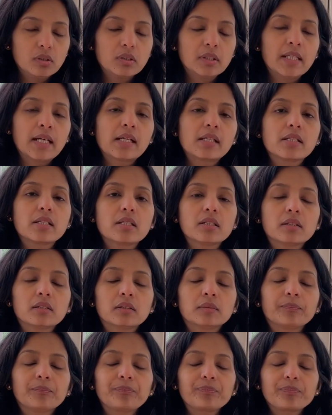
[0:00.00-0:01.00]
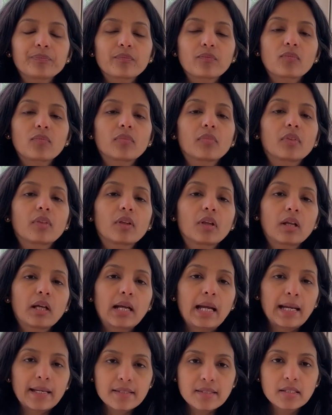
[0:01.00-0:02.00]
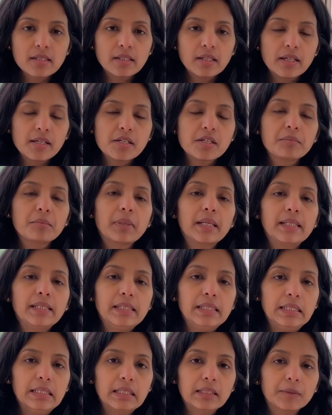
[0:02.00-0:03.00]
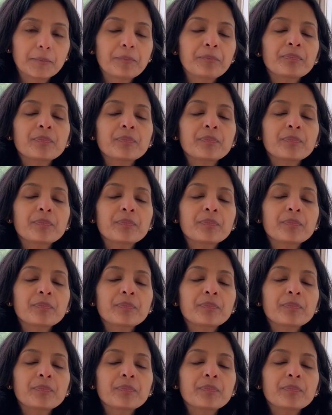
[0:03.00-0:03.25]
that accelerated my healing.